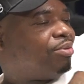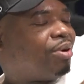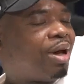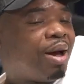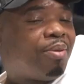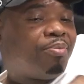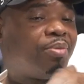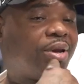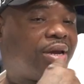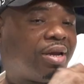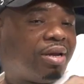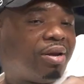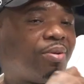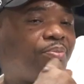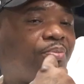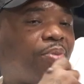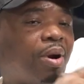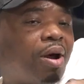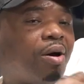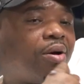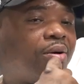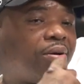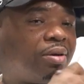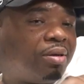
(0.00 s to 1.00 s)
I'm hitting the
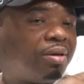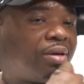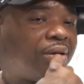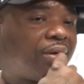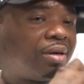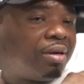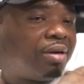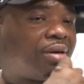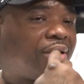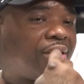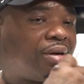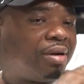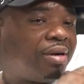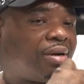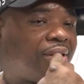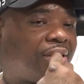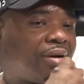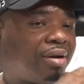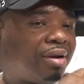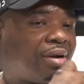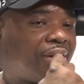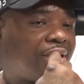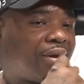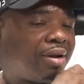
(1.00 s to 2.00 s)
blow.
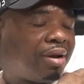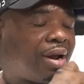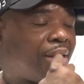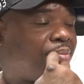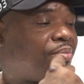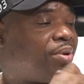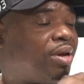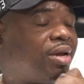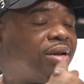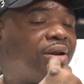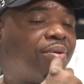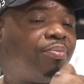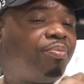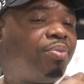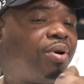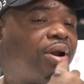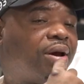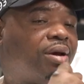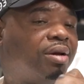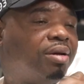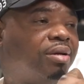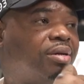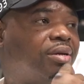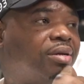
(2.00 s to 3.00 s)
I'm hitting the
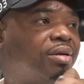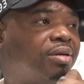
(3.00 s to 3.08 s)
blunt.